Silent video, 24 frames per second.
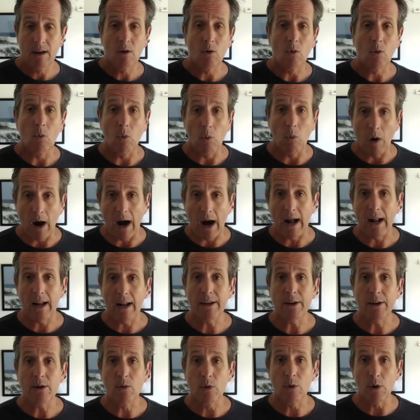while
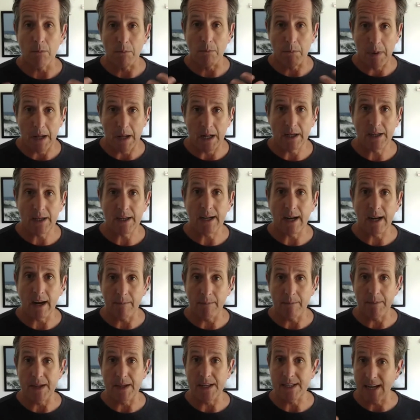you were building
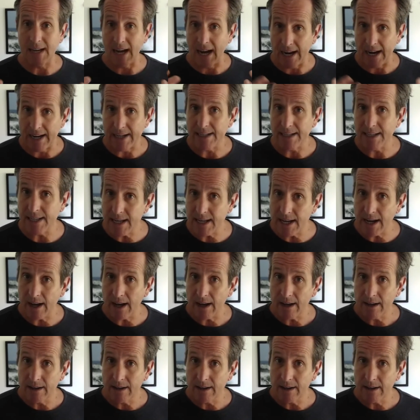up this idea